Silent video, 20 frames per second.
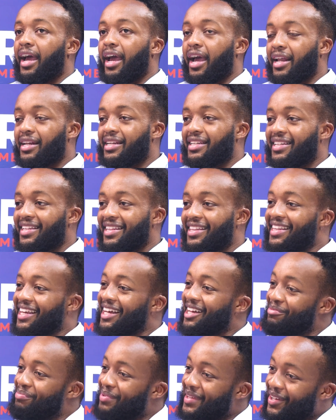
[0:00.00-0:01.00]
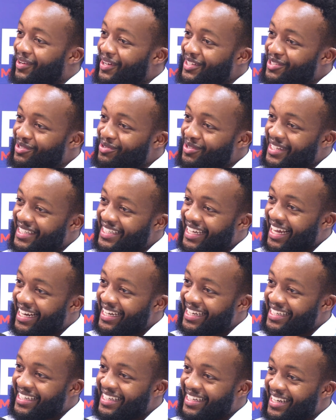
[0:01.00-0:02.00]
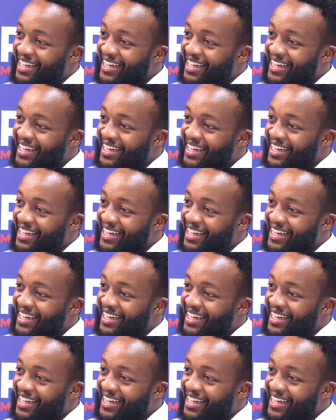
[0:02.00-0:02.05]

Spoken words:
And they'll be the ones to decide